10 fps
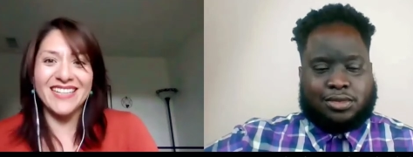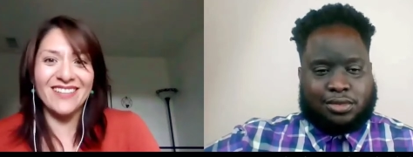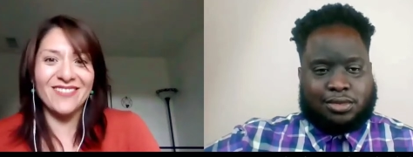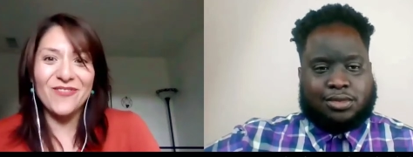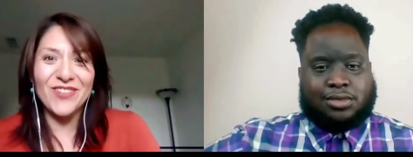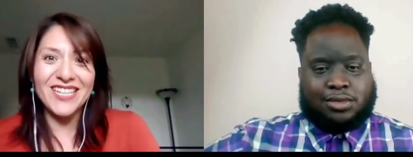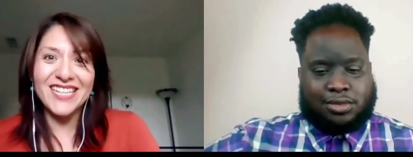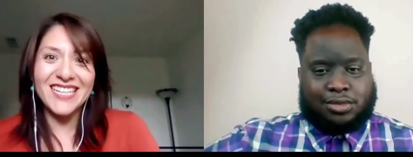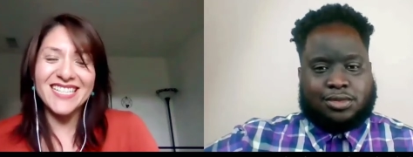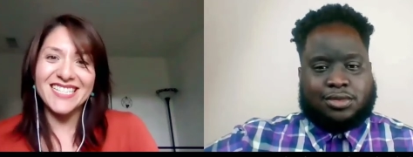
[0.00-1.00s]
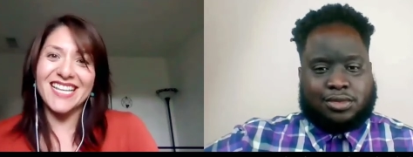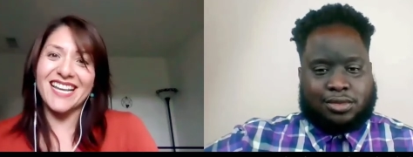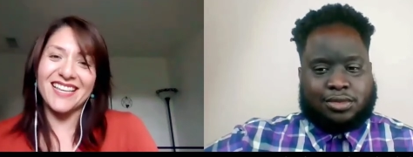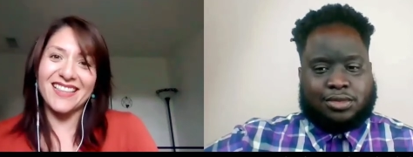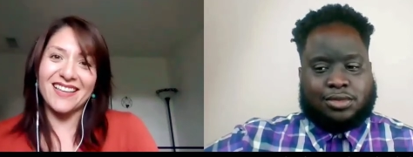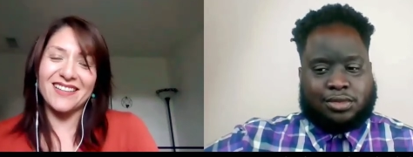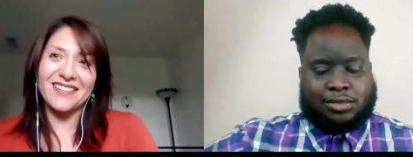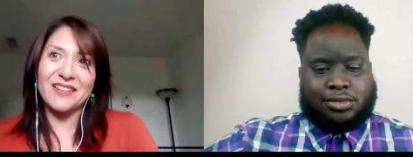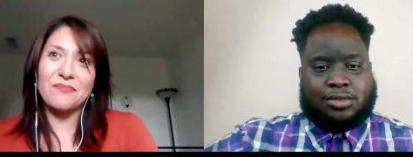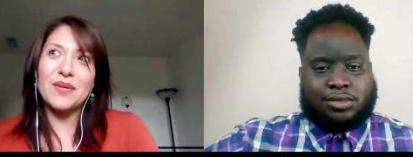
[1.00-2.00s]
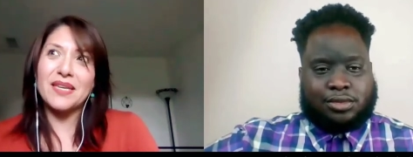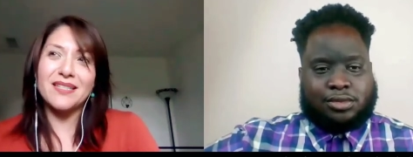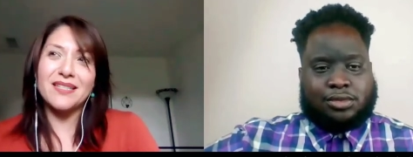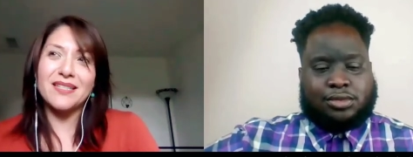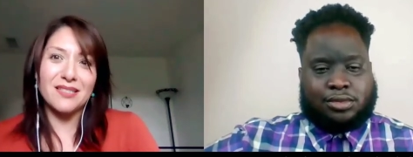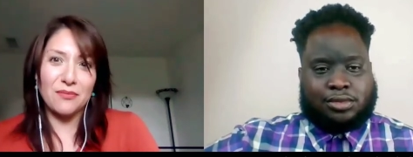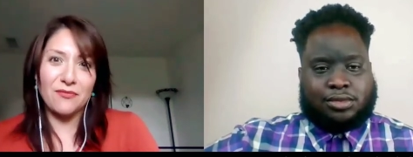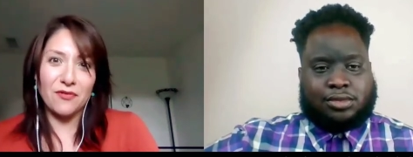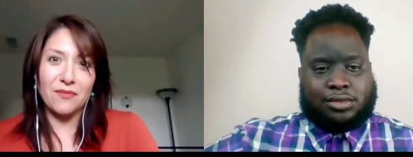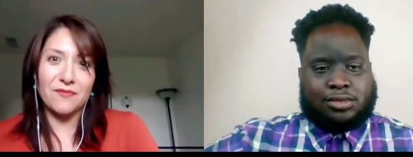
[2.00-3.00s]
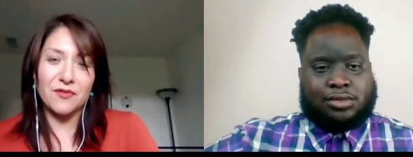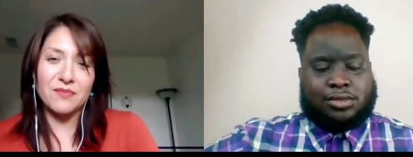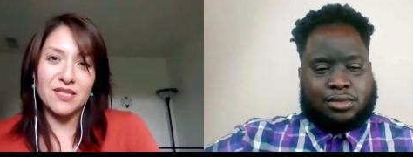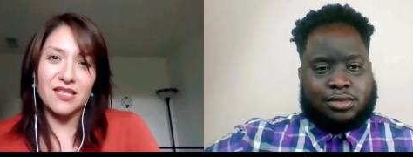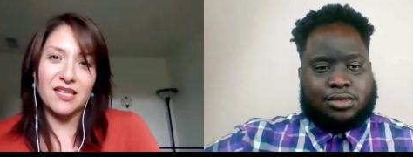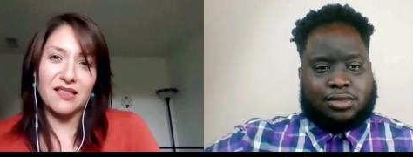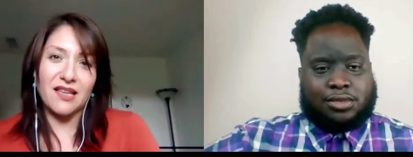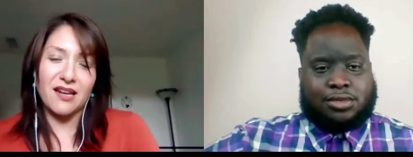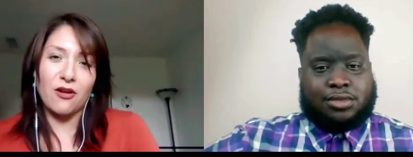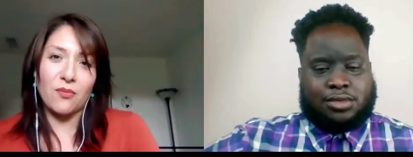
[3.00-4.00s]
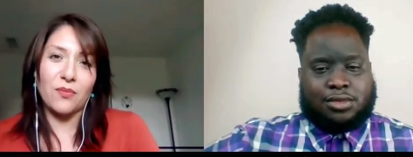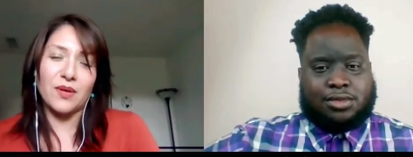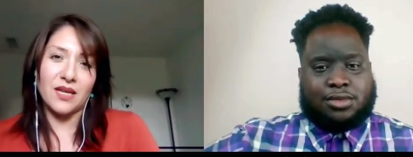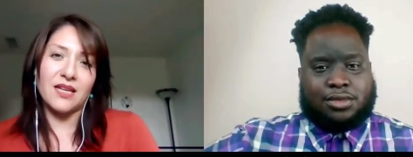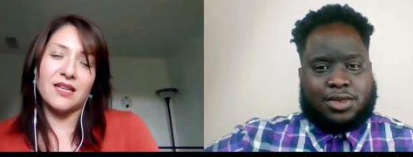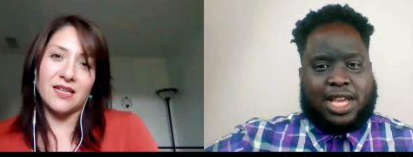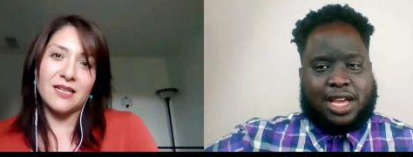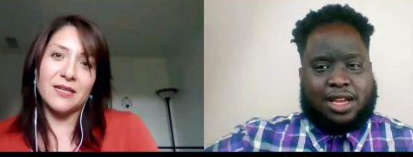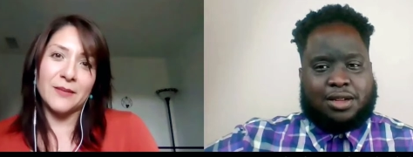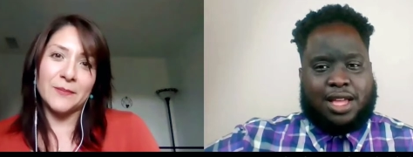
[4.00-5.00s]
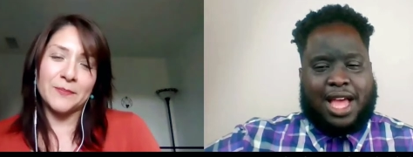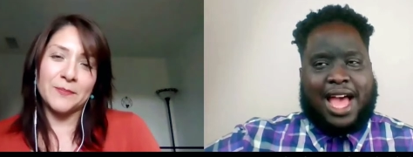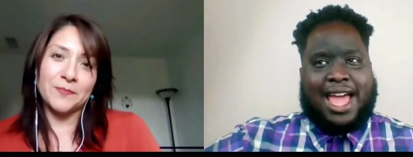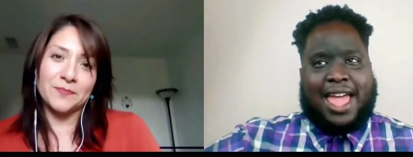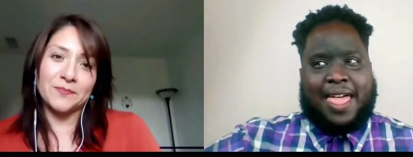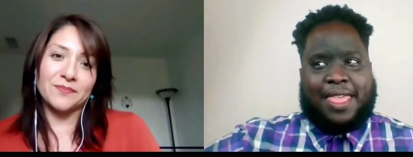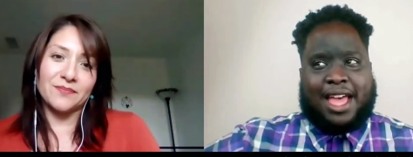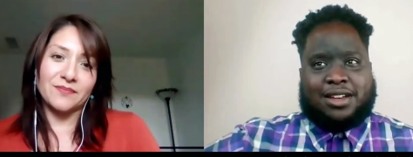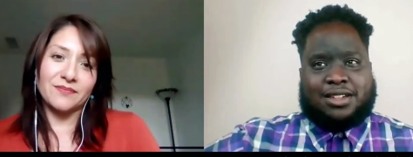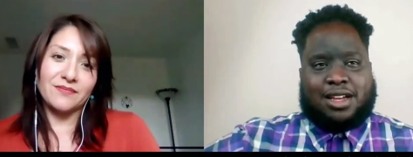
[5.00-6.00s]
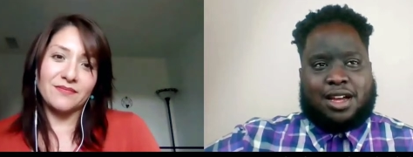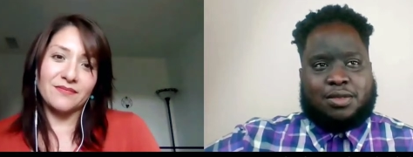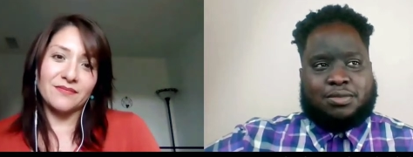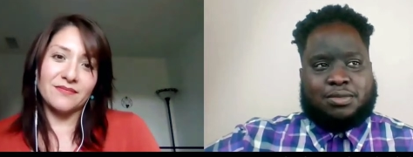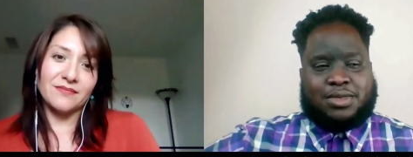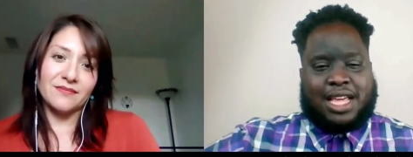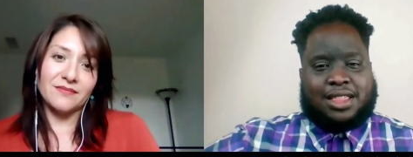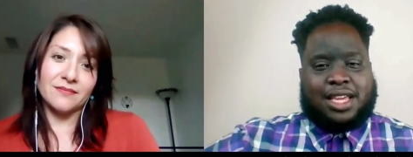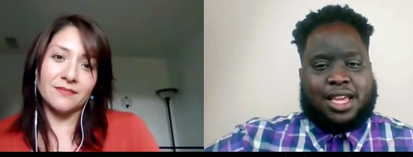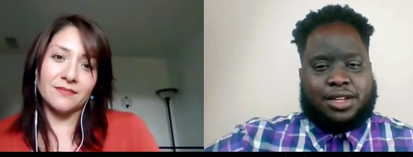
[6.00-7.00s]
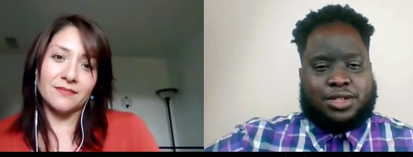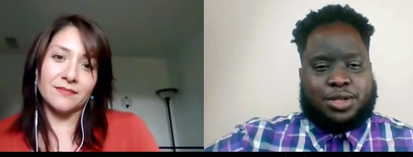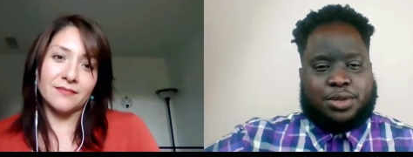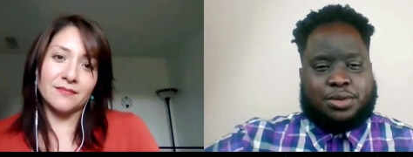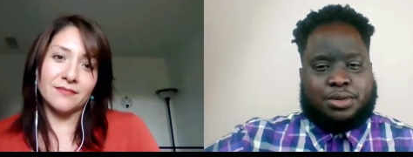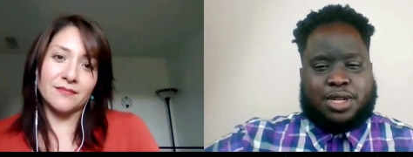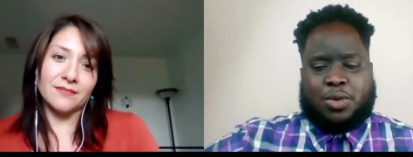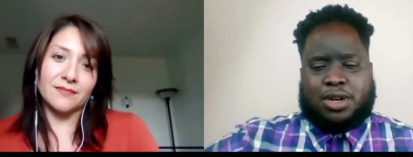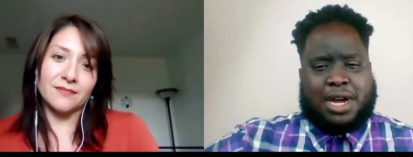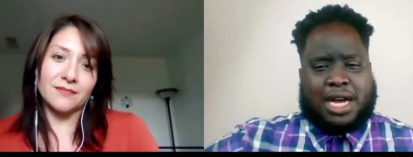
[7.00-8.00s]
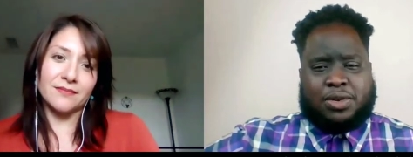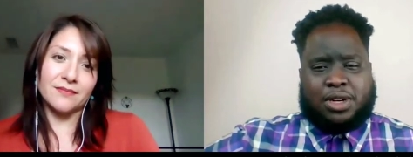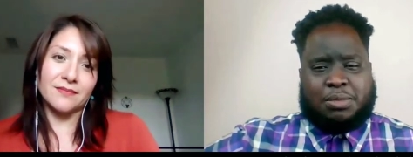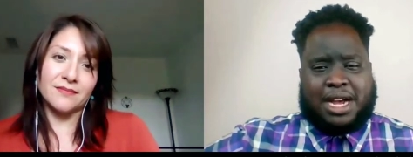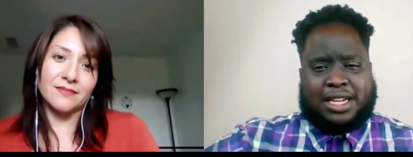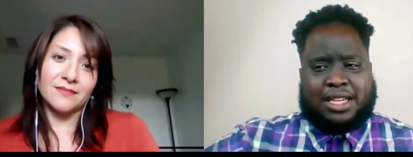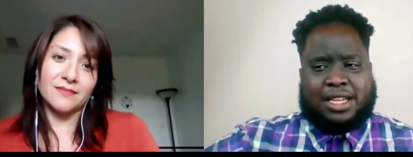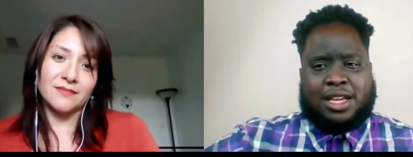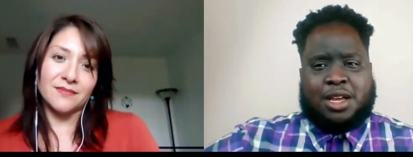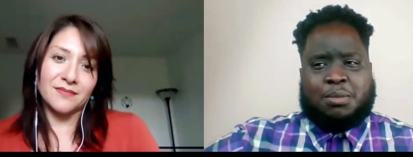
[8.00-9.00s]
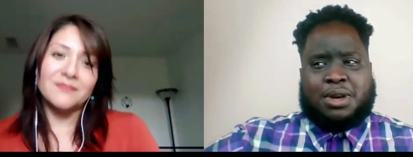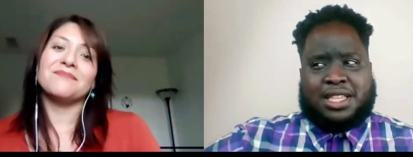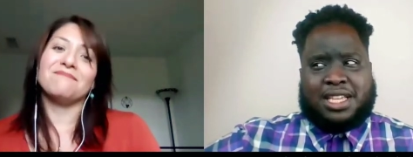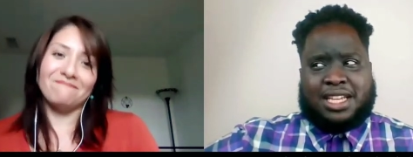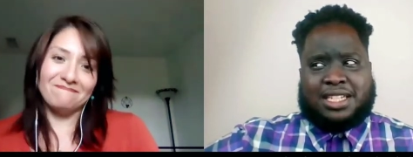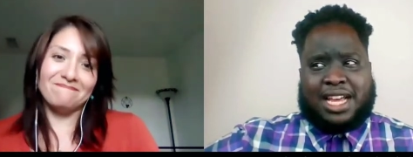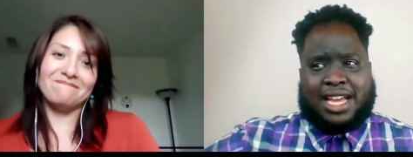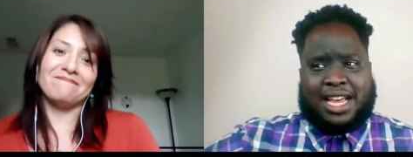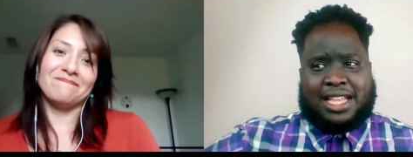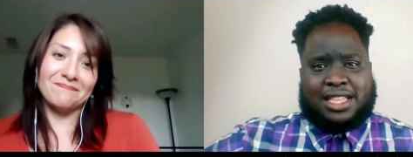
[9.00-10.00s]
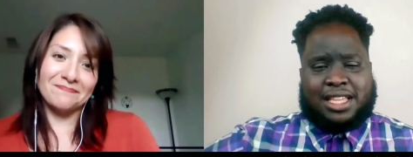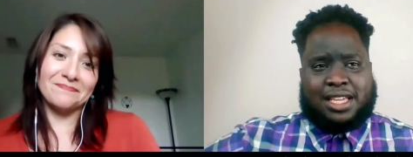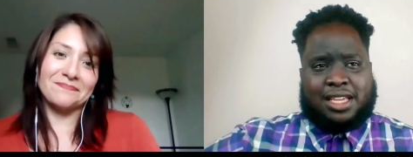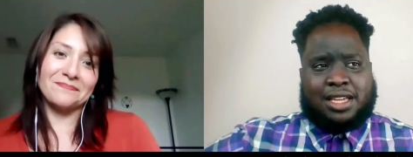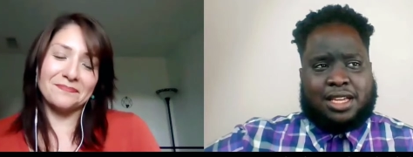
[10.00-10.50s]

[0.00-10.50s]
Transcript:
Speaker 1: what it is that that impedes them from from seeking that help.
Speaker 2: Yeah, I had that um, that thinking too. They want to bother anybody, but then I had the